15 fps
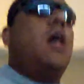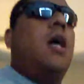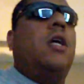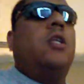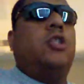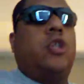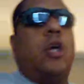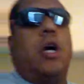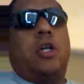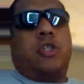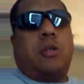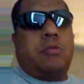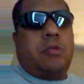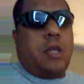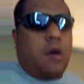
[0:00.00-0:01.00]
And Josh
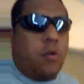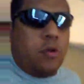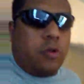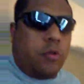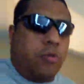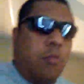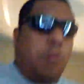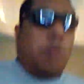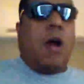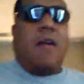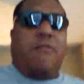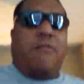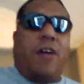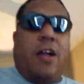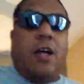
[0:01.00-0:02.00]
comes out with
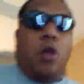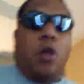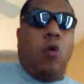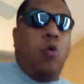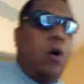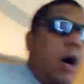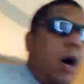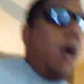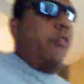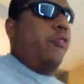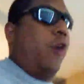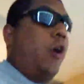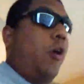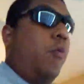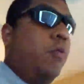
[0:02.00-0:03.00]
Raphael, who I
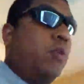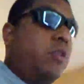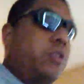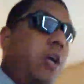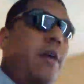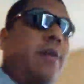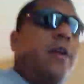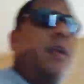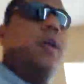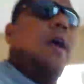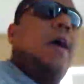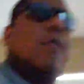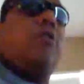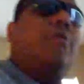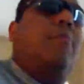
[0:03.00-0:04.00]
thought was like an
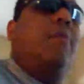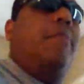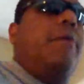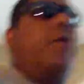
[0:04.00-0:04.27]
anthem.